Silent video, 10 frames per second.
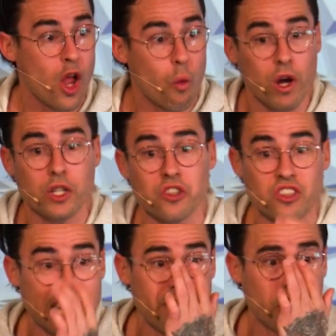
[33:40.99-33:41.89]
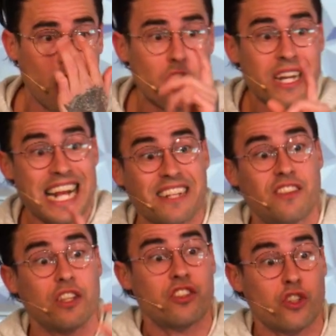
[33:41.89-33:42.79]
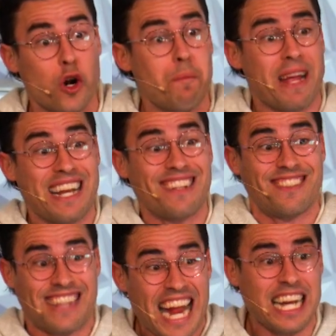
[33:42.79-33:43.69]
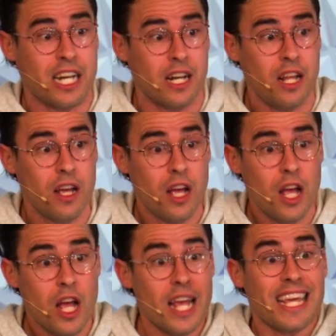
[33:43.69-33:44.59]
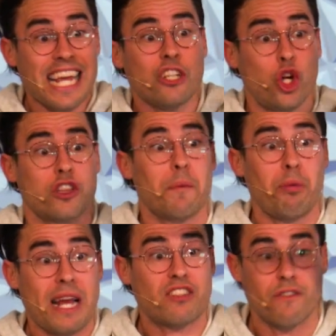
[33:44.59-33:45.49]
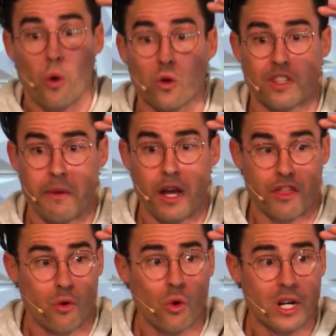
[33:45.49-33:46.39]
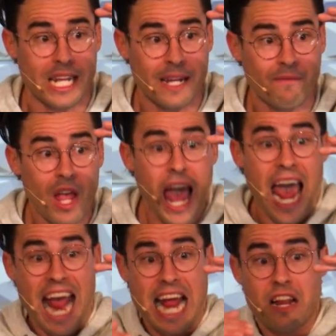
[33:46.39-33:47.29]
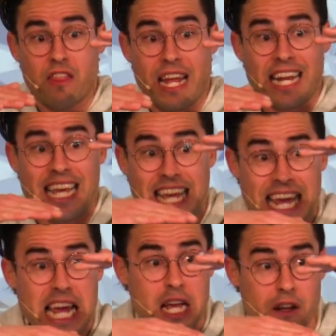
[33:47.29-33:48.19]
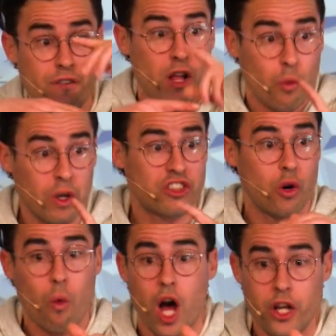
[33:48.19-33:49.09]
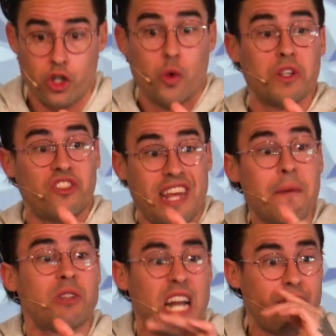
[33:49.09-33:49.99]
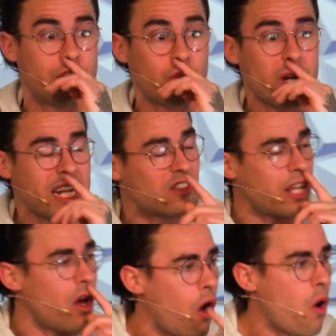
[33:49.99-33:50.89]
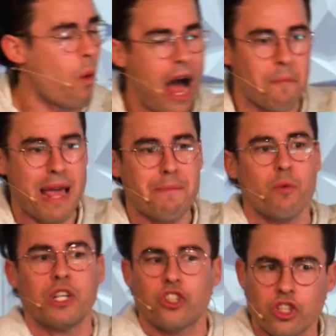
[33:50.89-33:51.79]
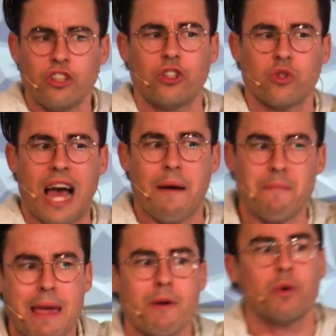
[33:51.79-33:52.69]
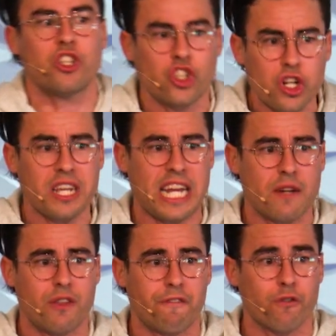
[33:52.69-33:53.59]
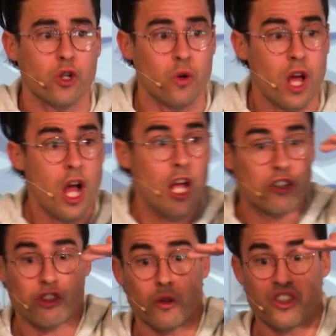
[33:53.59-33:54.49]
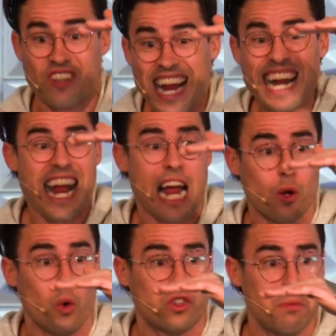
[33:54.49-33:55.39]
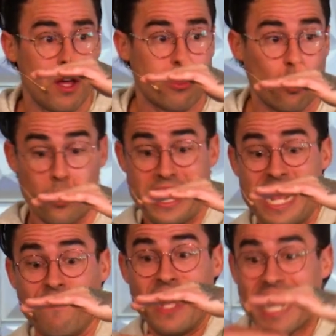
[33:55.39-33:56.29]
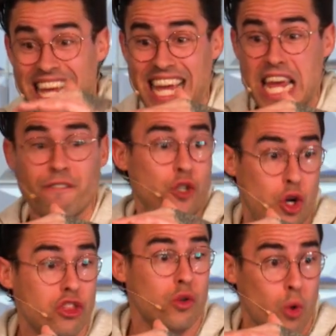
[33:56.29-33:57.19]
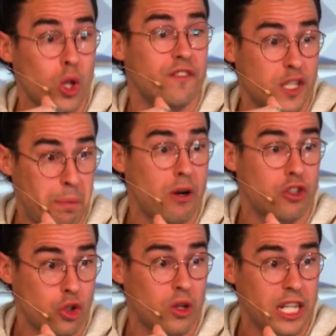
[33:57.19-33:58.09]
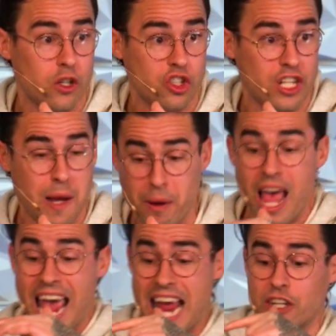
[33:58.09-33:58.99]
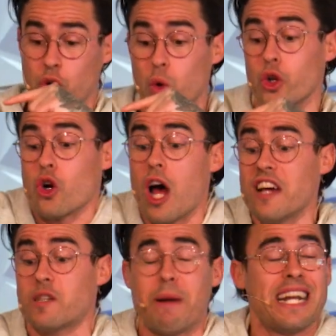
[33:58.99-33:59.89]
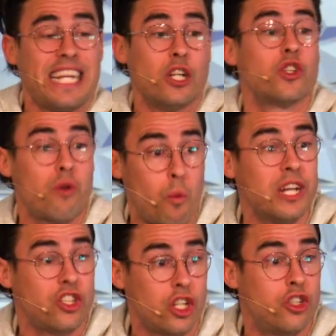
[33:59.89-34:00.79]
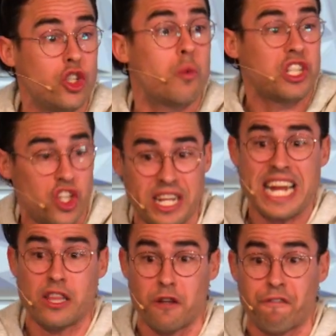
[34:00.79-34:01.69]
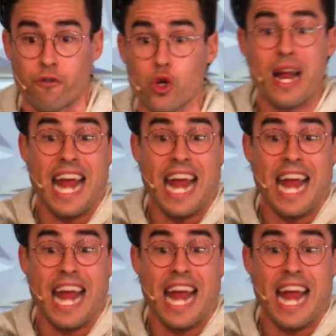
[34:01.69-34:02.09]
What you see in the garden is the serpent, Satan, he took the place of ultimate authority. And then Eve was the one who was tempted at the tree and said, Oh, wow, maybe we should do that. Maybe we should eat of the fruit. So Satan had ultimate authority. Eve took the role of spiritual leadership and told her husband, Here's what we should do. We should eat the fruit.